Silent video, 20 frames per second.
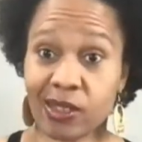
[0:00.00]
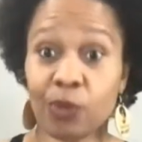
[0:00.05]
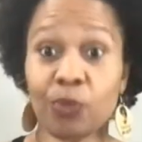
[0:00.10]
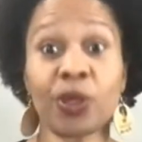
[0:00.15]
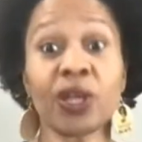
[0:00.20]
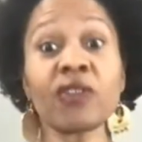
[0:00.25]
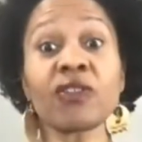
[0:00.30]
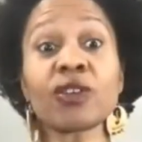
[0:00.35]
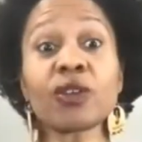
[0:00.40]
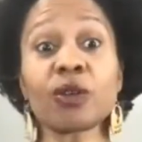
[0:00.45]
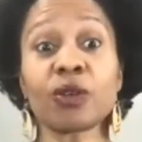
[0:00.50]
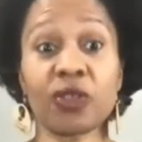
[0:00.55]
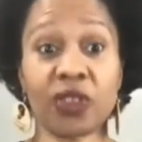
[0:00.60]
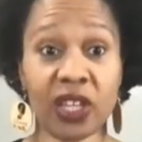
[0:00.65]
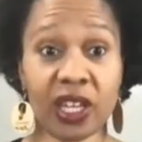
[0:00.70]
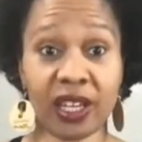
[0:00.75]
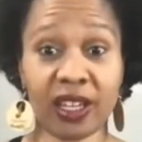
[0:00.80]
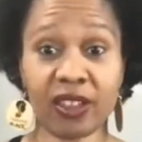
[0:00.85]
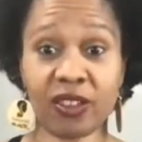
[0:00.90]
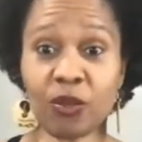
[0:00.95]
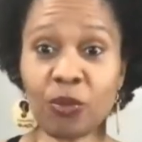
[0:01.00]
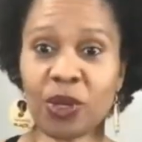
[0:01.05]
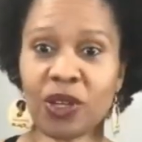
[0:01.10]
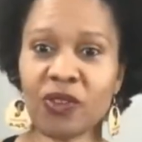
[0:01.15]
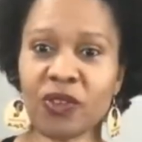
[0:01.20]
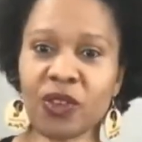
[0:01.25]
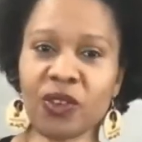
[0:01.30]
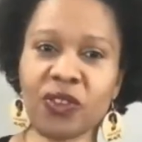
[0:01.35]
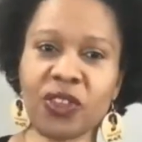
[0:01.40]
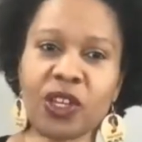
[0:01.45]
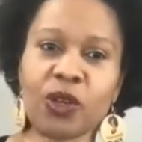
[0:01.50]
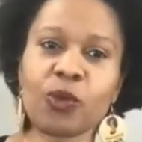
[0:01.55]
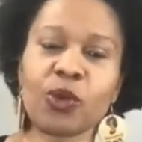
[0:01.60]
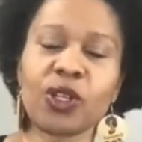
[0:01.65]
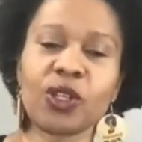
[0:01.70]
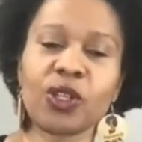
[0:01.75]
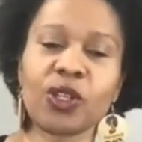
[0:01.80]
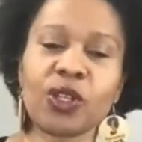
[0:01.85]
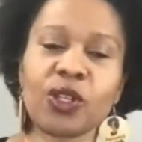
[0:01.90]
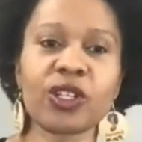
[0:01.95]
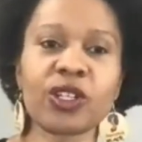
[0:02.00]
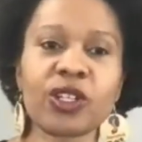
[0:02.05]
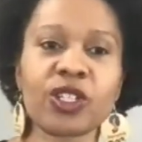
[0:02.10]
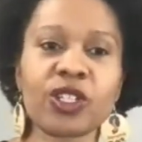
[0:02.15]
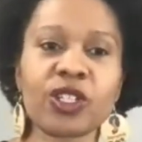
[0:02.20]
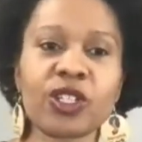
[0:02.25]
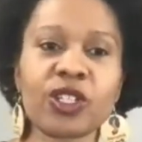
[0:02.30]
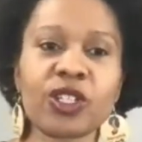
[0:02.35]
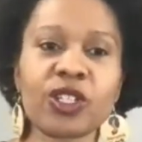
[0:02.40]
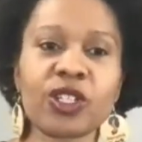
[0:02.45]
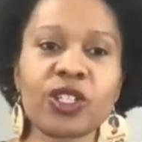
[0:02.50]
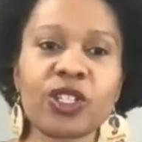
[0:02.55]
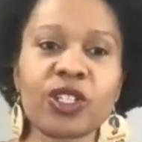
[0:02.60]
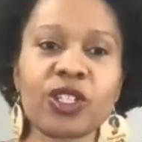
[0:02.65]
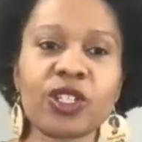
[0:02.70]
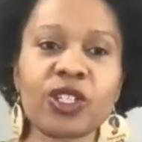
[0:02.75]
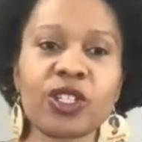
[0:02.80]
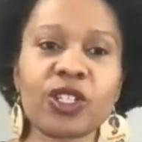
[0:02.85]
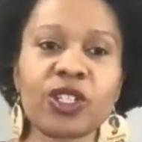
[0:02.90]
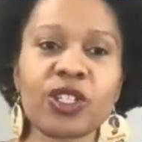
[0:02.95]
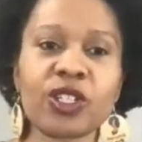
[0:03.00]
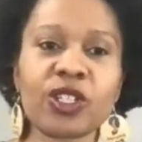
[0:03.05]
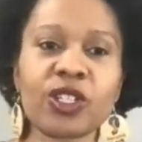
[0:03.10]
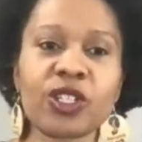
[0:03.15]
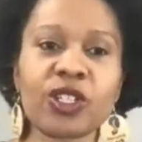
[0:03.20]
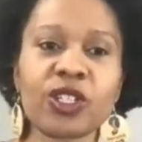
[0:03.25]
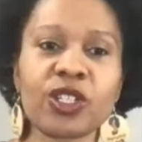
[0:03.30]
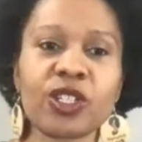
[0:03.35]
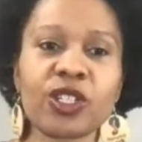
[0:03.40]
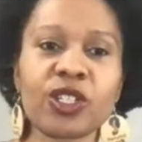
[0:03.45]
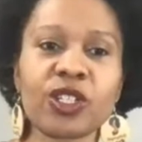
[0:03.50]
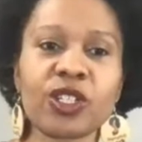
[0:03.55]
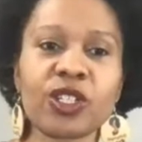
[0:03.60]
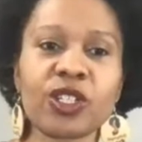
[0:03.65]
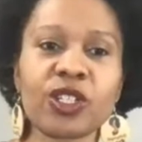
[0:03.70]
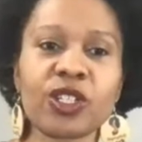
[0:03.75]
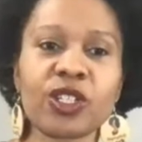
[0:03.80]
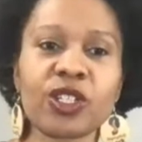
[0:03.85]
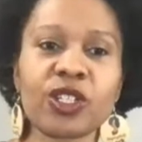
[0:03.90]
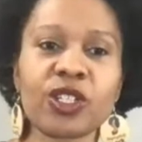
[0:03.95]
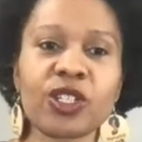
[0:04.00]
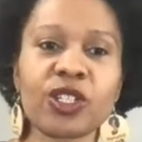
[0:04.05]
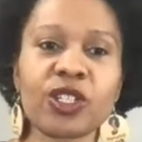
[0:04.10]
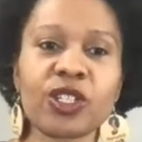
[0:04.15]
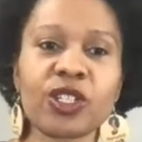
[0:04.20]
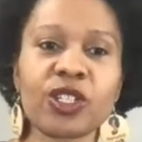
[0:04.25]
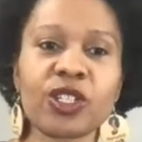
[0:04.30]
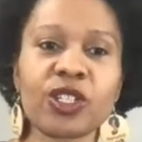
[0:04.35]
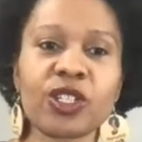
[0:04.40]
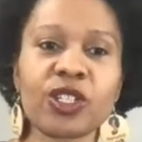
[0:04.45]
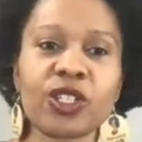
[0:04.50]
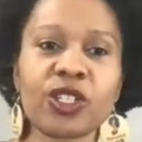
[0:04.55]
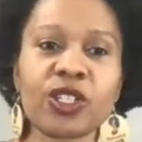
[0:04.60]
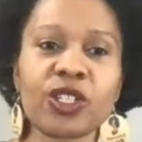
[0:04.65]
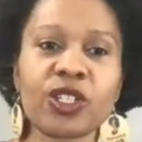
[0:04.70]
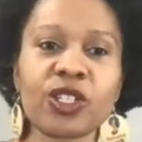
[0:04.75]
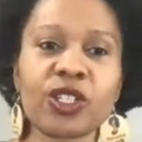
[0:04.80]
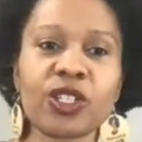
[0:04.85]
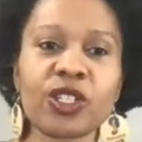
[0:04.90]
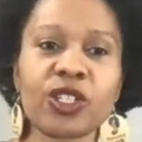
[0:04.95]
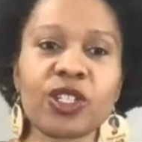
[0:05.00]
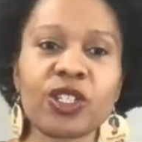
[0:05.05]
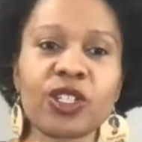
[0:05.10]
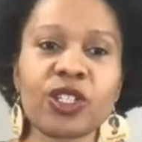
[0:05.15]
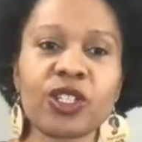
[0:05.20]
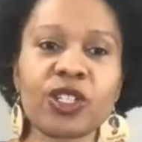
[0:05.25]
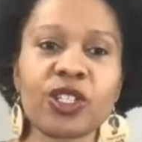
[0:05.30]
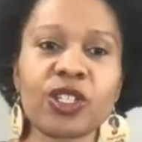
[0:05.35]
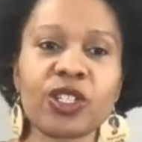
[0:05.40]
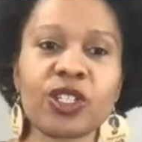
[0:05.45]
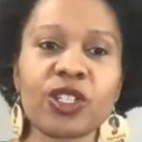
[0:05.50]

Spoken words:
pivotal thing, when you are changing, doing a big change like this, when